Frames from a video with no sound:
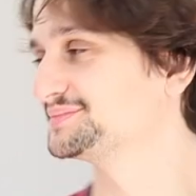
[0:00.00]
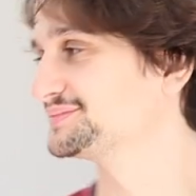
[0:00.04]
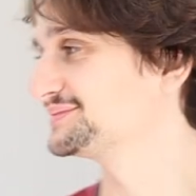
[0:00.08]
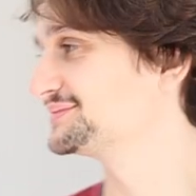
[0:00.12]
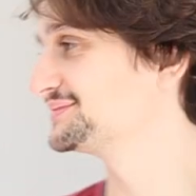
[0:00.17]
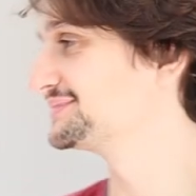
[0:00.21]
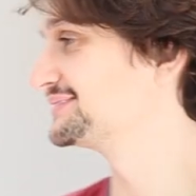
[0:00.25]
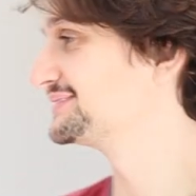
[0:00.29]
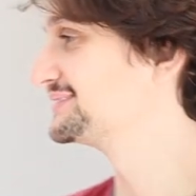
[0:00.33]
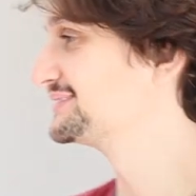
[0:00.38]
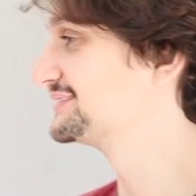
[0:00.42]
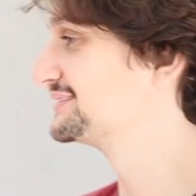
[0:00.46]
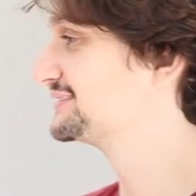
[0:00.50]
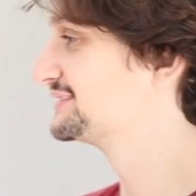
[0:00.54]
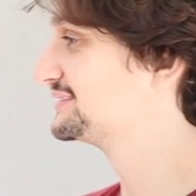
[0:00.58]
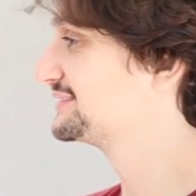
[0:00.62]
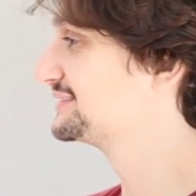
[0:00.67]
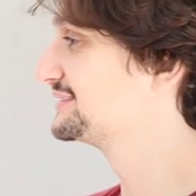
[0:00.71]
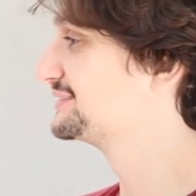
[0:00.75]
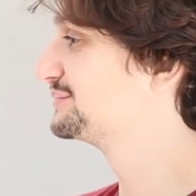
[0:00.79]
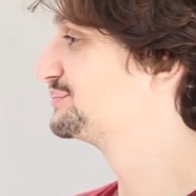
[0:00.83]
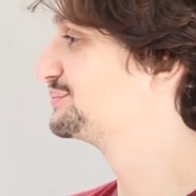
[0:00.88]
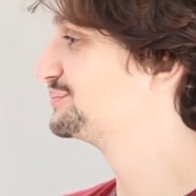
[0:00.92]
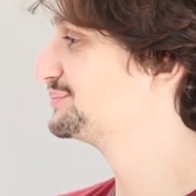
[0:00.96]

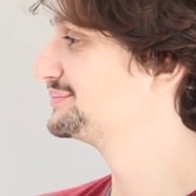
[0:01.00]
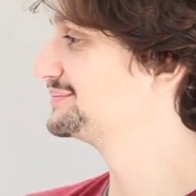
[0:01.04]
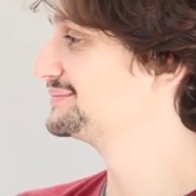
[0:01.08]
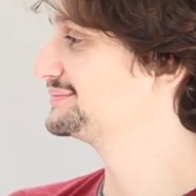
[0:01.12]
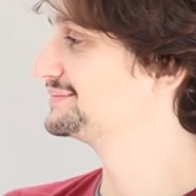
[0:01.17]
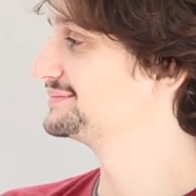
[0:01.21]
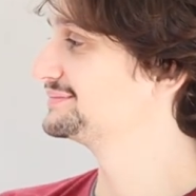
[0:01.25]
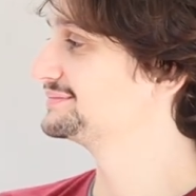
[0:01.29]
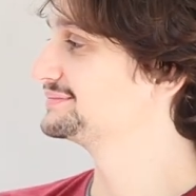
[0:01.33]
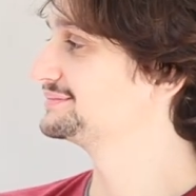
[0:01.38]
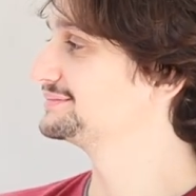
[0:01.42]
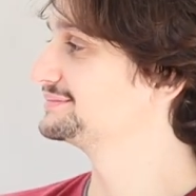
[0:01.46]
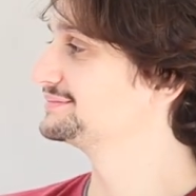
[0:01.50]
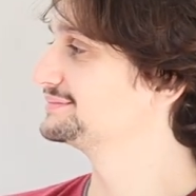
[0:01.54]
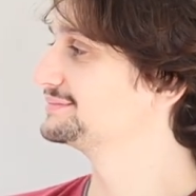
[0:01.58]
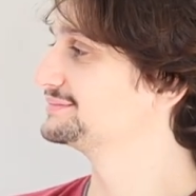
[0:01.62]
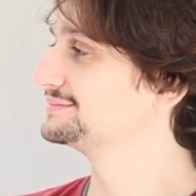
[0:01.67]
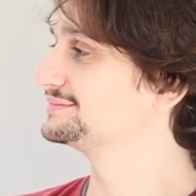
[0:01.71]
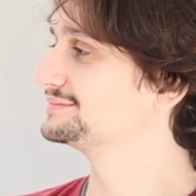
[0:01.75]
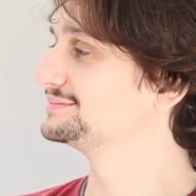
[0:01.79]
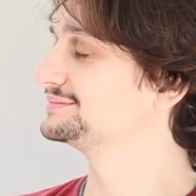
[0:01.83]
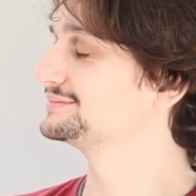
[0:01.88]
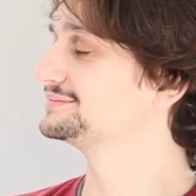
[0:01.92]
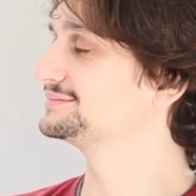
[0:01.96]

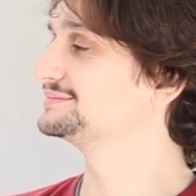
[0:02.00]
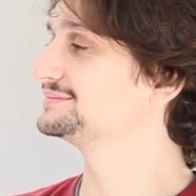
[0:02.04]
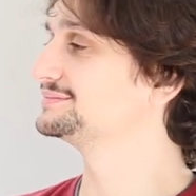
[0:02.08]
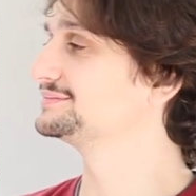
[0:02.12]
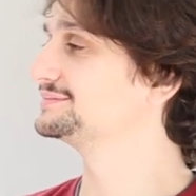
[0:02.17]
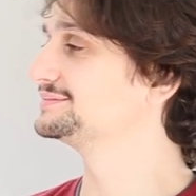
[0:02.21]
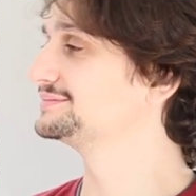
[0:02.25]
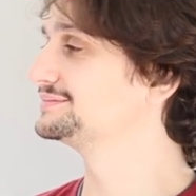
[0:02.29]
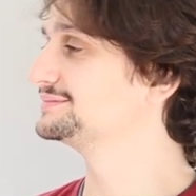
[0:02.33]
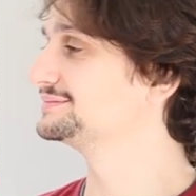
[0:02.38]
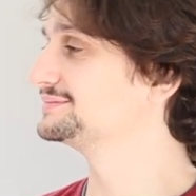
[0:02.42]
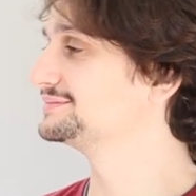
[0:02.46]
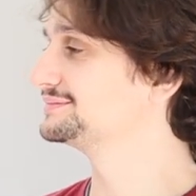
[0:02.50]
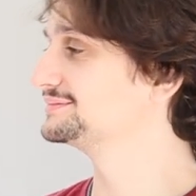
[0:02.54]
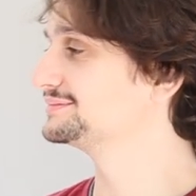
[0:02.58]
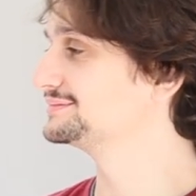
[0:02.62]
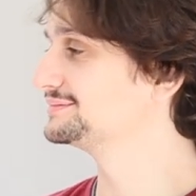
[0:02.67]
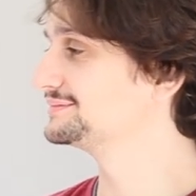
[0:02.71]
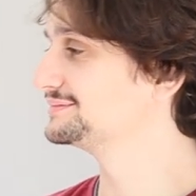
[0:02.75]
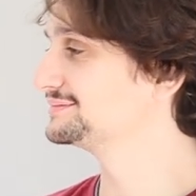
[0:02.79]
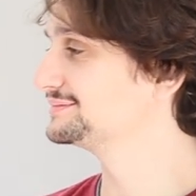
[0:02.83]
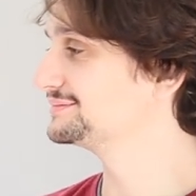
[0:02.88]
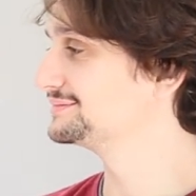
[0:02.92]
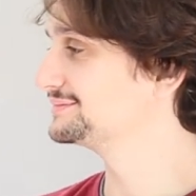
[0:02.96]

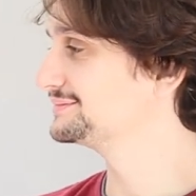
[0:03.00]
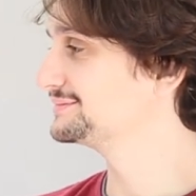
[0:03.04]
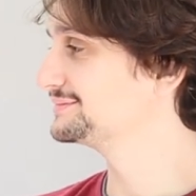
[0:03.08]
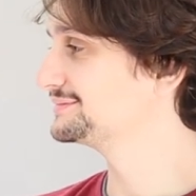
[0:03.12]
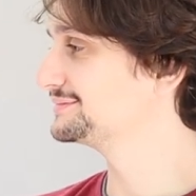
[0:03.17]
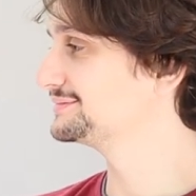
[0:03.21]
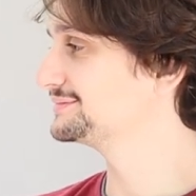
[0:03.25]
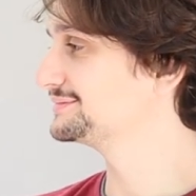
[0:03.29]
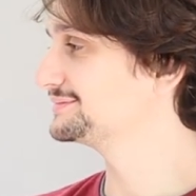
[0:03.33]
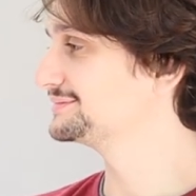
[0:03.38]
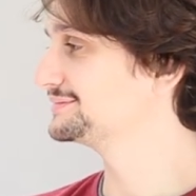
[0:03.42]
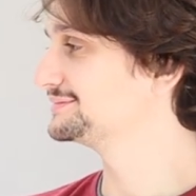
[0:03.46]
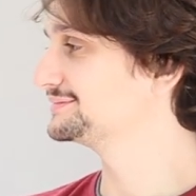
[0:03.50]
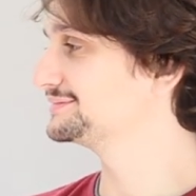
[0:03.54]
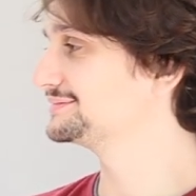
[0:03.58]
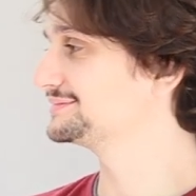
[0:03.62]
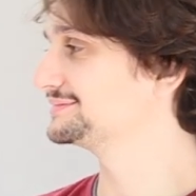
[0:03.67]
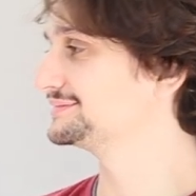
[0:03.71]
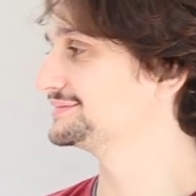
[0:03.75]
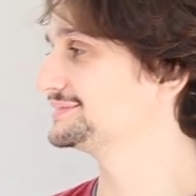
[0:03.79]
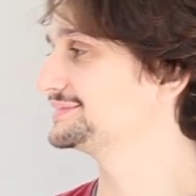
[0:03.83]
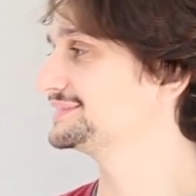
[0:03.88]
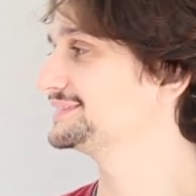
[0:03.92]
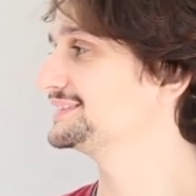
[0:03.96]

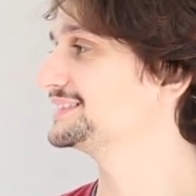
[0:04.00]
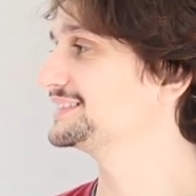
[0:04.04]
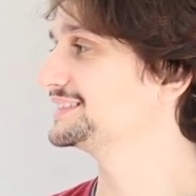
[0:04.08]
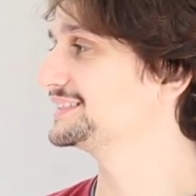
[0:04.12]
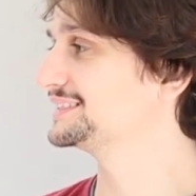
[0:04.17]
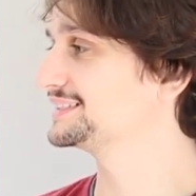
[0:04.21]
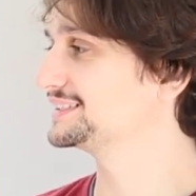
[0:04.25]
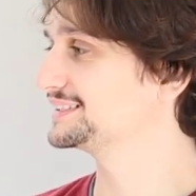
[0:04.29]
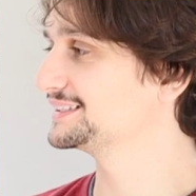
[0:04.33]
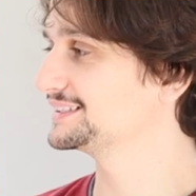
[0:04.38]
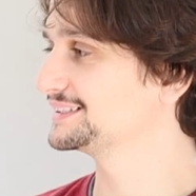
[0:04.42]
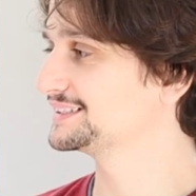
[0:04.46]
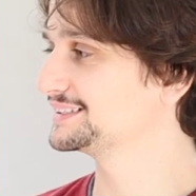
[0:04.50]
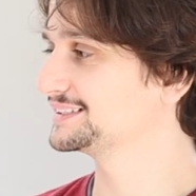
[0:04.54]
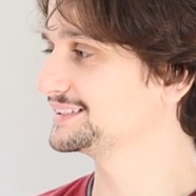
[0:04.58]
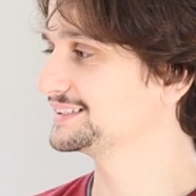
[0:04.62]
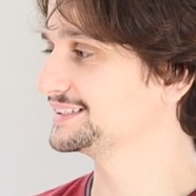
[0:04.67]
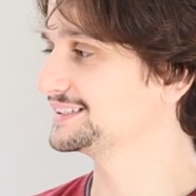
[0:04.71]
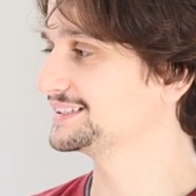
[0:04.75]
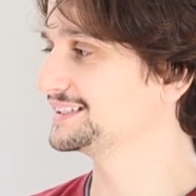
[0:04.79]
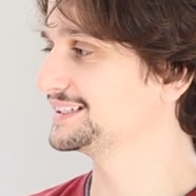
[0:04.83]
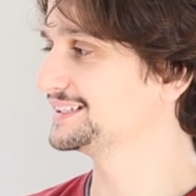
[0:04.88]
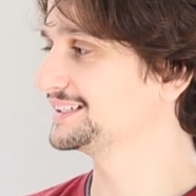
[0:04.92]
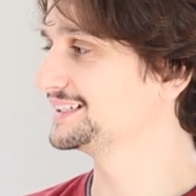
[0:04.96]

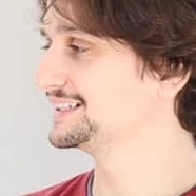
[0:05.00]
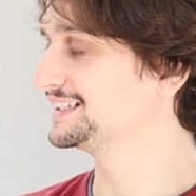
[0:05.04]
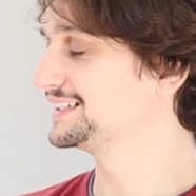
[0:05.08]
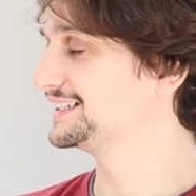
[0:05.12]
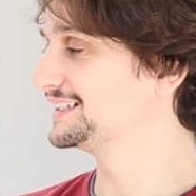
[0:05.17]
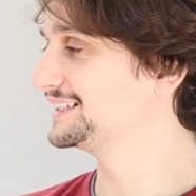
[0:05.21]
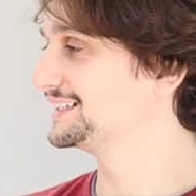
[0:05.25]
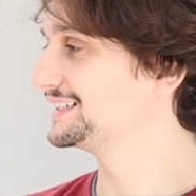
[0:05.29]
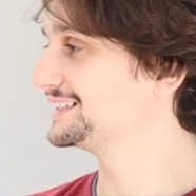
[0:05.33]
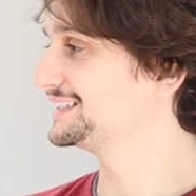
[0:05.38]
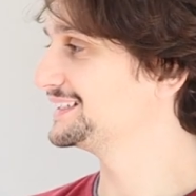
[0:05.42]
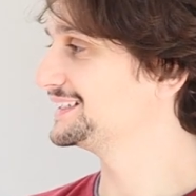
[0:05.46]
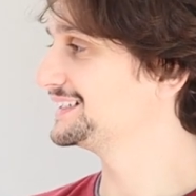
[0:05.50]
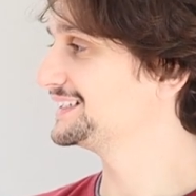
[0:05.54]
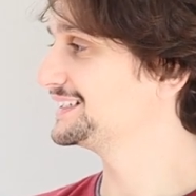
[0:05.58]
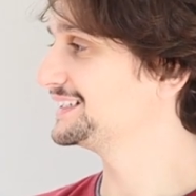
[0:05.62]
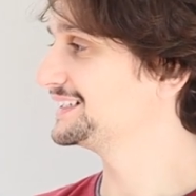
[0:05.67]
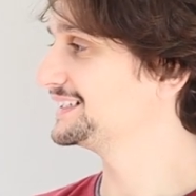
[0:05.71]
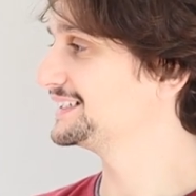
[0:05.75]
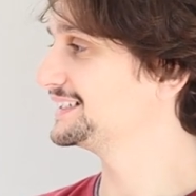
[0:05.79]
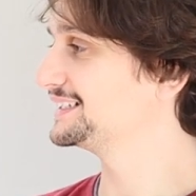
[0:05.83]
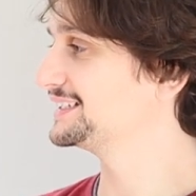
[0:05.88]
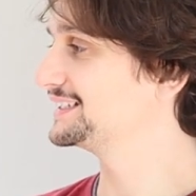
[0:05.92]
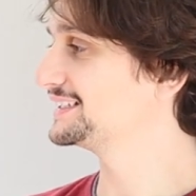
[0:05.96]

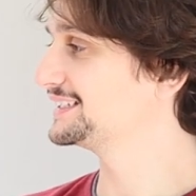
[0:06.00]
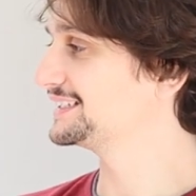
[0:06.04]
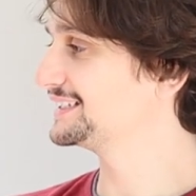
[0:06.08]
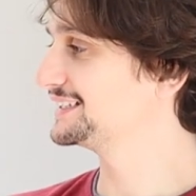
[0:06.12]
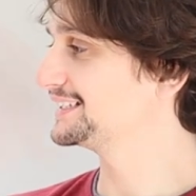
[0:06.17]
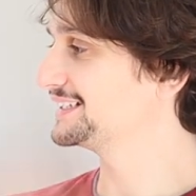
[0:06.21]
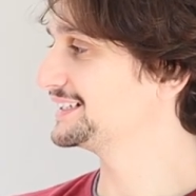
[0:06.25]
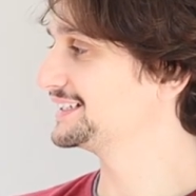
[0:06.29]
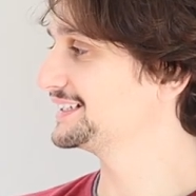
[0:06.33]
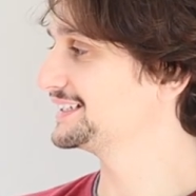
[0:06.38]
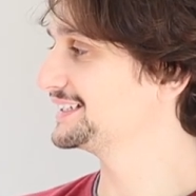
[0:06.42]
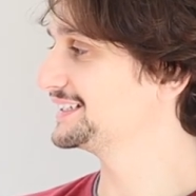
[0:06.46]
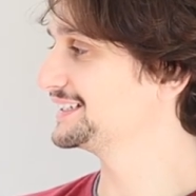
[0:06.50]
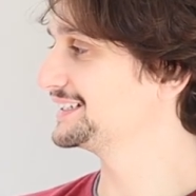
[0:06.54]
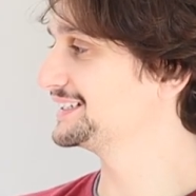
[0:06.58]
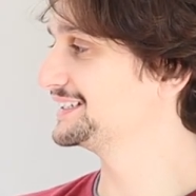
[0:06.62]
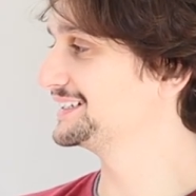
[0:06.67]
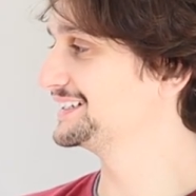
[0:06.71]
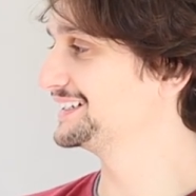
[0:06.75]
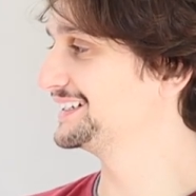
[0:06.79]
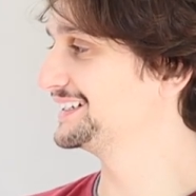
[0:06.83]
No words are spoken by the person on screen.